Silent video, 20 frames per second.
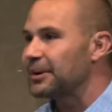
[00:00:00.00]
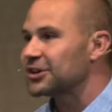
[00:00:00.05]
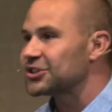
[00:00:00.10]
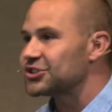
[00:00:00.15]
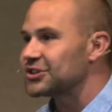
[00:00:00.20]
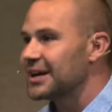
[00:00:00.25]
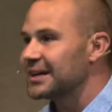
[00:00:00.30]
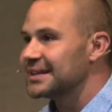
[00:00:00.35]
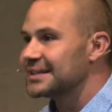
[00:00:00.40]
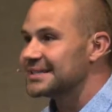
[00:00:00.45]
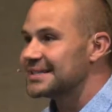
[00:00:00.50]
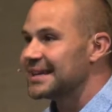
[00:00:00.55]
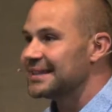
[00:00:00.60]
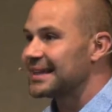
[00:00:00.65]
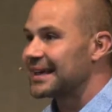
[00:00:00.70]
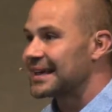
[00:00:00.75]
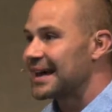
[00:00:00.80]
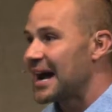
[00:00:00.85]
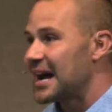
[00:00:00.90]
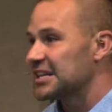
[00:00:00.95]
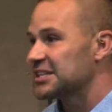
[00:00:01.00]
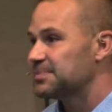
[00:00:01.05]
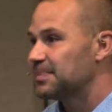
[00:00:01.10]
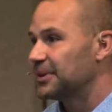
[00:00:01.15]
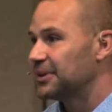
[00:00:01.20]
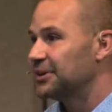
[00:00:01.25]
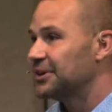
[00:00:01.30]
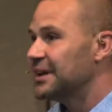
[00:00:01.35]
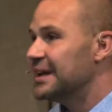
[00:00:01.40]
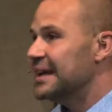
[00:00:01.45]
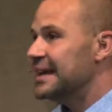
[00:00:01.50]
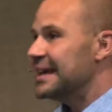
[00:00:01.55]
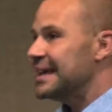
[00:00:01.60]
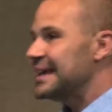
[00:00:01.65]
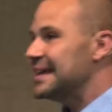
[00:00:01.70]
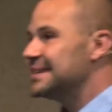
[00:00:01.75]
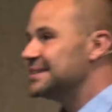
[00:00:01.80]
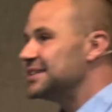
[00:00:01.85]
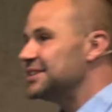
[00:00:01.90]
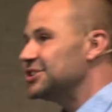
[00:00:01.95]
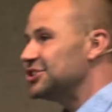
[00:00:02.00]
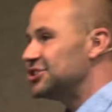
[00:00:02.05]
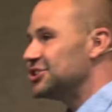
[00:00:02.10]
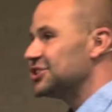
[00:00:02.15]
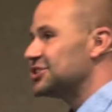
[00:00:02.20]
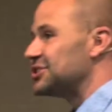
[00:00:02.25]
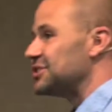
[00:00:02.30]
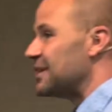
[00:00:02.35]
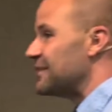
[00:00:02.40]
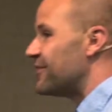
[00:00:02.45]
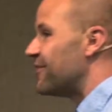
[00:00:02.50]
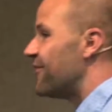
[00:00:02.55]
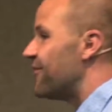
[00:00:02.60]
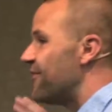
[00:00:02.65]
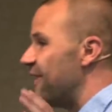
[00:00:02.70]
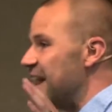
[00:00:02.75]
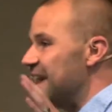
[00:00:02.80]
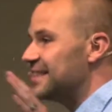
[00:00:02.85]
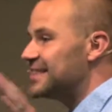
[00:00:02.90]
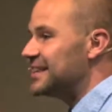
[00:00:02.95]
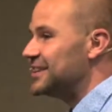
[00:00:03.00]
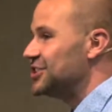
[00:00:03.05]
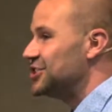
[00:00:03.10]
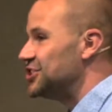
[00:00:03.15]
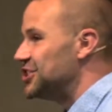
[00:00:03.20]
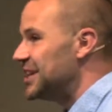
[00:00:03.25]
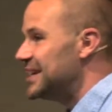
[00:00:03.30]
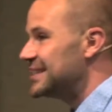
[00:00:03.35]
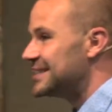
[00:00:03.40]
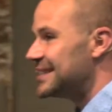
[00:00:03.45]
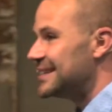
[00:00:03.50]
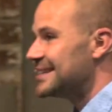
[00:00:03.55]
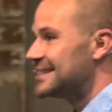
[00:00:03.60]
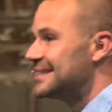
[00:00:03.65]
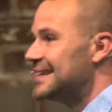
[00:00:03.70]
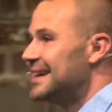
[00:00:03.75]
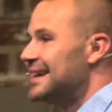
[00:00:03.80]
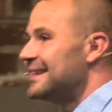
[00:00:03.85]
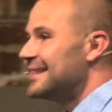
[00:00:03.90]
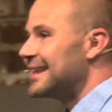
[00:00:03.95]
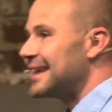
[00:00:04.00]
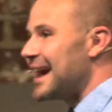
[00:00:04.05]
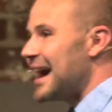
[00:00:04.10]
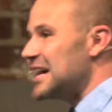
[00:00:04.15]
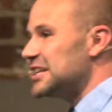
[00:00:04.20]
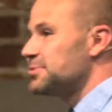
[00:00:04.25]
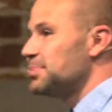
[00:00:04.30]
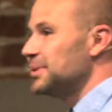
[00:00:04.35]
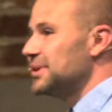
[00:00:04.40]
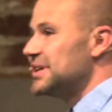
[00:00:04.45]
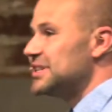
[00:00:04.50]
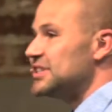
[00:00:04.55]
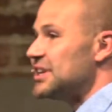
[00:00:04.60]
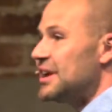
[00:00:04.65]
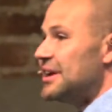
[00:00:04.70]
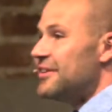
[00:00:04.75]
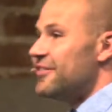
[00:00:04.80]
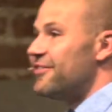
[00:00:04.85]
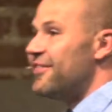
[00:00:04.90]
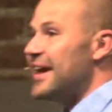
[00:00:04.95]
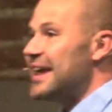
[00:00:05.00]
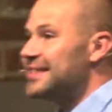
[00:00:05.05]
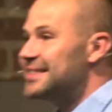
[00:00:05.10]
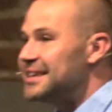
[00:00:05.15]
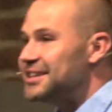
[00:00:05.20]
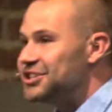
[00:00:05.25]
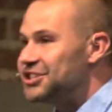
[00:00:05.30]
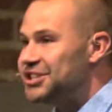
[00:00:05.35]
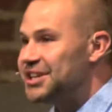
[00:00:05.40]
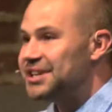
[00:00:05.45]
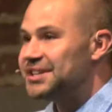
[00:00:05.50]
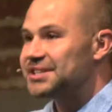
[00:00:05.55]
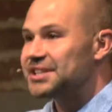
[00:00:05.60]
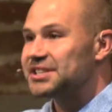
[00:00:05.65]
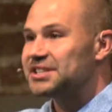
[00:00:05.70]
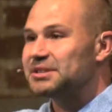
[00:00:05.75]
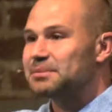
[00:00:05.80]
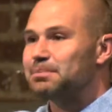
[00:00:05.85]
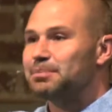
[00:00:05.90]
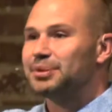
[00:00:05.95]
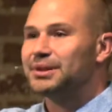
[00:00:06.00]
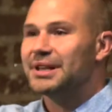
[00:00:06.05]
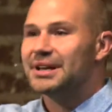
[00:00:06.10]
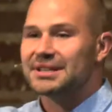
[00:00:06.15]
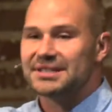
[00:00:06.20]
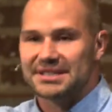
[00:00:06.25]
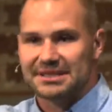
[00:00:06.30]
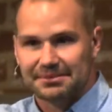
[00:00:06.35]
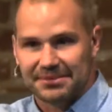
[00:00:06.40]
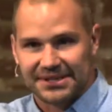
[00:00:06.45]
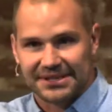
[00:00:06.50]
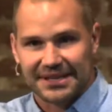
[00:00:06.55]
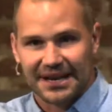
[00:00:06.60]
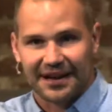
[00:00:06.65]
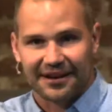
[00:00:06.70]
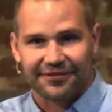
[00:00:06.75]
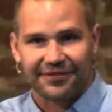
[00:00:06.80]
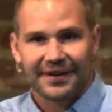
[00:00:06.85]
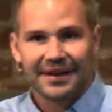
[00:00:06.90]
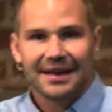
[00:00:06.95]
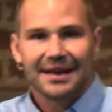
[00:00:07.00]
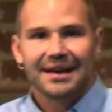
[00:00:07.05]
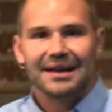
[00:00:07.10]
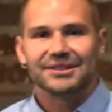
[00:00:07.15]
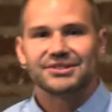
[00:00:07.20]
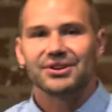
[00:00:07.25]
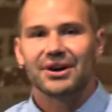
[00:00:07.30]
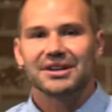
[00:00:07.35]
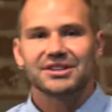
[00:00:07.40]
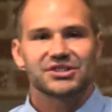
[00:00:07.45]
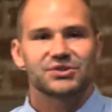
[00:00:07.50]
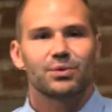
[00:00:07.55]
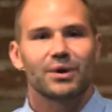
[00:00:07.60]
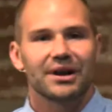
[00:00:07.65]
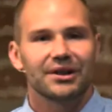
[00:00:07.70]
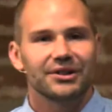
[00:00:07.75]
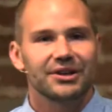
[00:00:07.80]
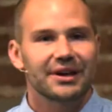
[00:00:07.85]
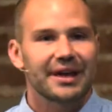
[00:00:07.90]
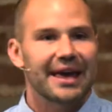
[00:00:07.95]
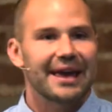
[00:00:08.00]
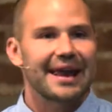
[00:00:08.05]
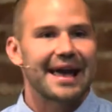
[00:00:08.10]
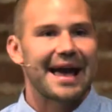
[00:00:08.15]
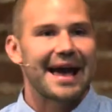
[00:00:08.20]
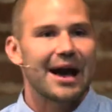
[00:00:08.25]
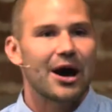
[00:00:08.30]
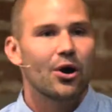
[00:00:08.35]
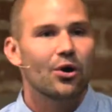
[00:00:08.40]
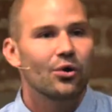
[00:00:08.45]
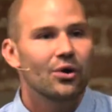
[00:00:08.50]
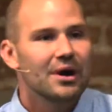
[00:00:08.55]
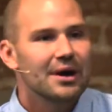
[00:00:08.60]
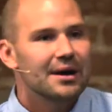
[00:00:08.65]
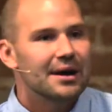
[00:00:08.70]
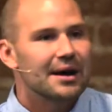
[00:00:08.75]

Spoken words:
are trying to say the gospel isn't just faith in Jesus. The gospel is faith in Jesus plus some stuff. And so I just want to look at how